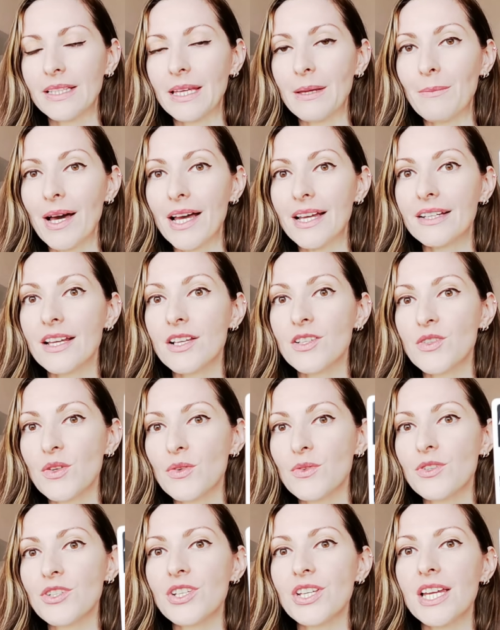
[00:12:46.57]
They might
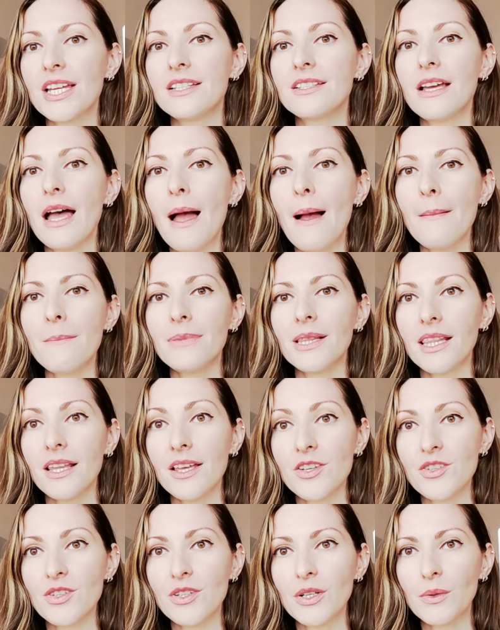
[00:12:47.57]
associate
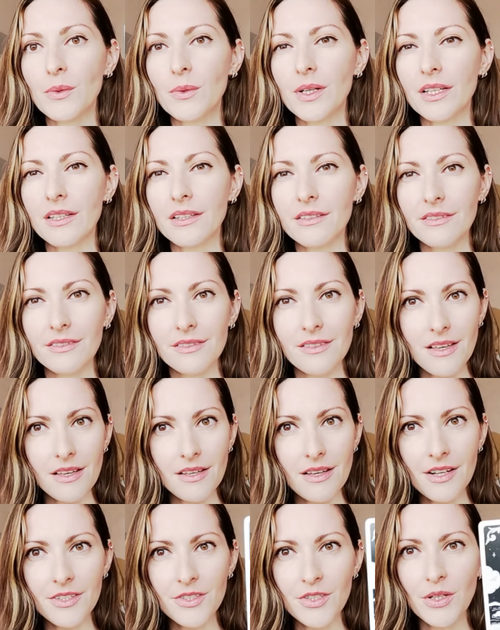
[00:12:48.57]
pleasure with
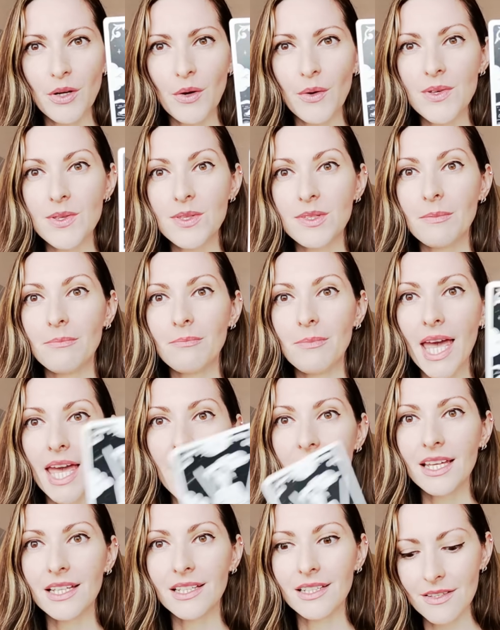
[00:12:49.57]
undergoing some
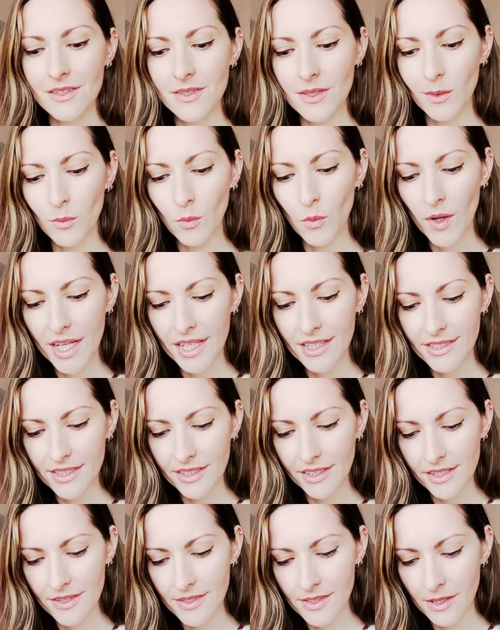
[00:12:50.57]
pain, some
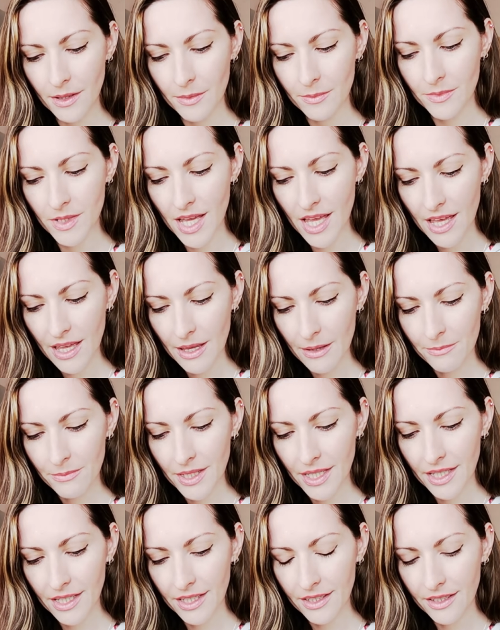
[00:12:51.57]
waiting, some
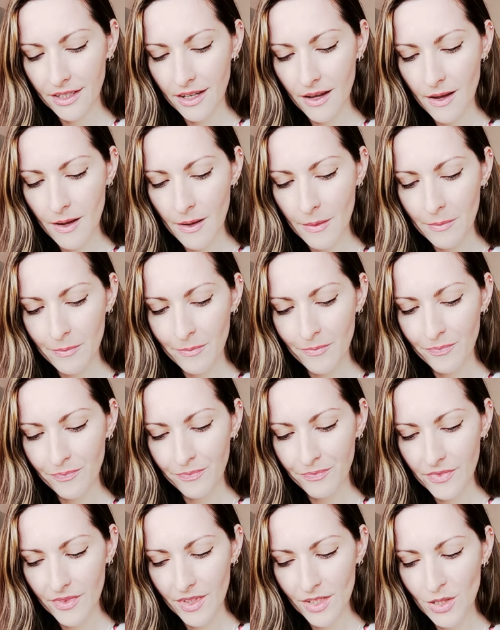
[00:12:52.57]
being um,